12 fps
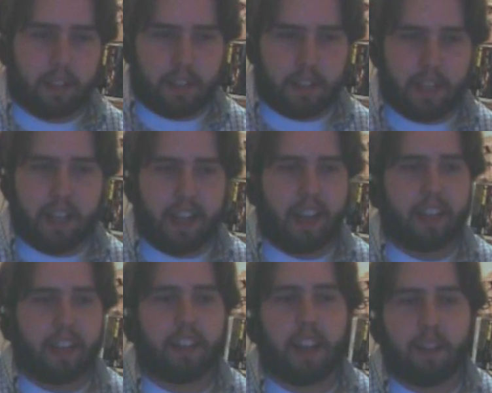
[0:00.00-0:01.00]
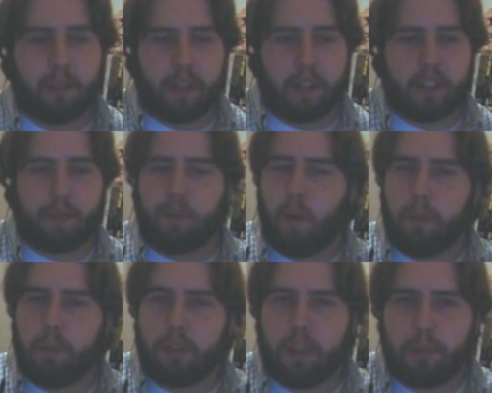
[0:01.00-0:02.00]
TNA headline reads
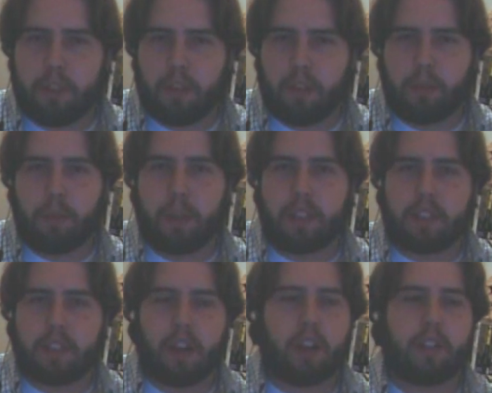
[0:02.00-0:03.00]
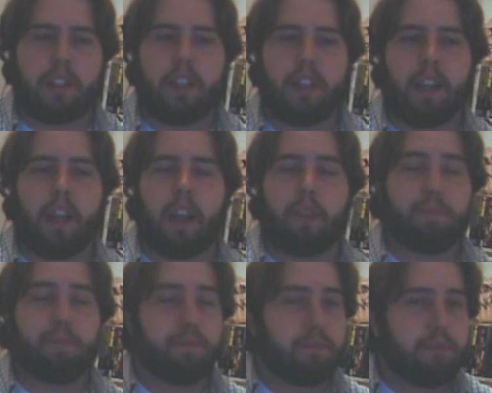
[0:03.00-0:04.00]
Former WWE star to TNA.
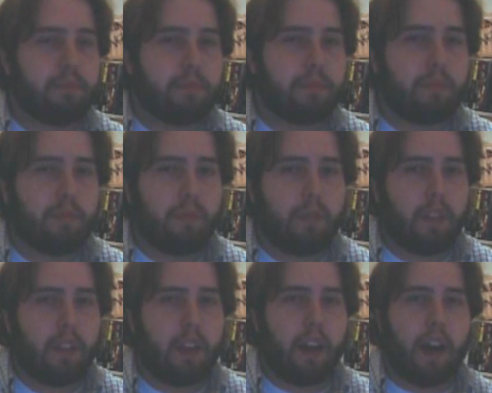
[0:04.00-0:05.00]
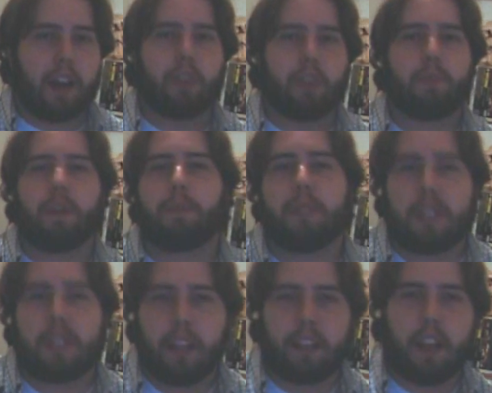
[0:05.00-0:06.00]
I open up
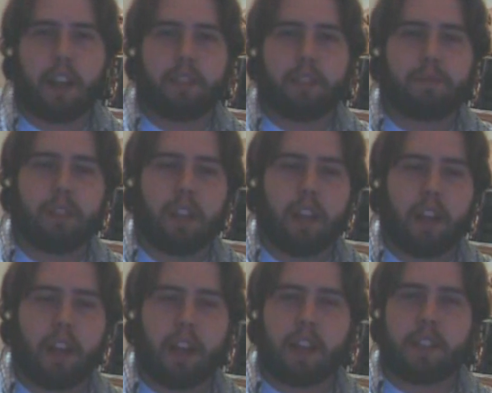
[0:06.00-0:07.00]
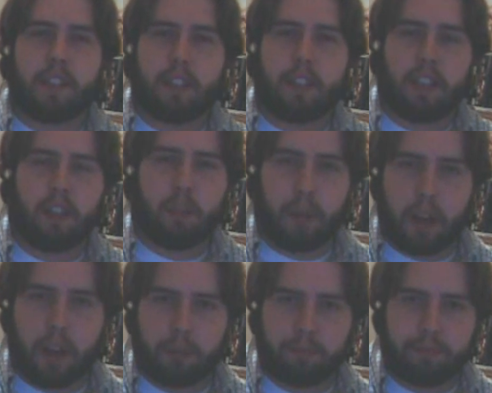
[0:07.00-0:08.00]
this headline and I see D'Lo
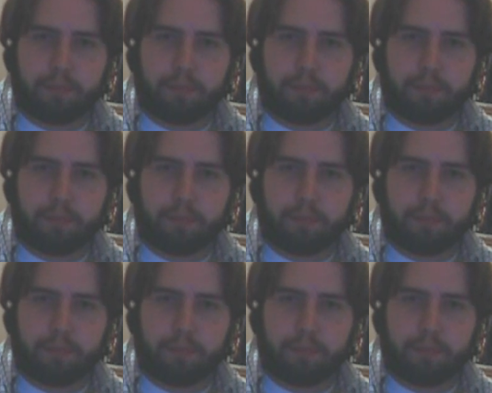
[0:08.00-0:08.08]
Brown.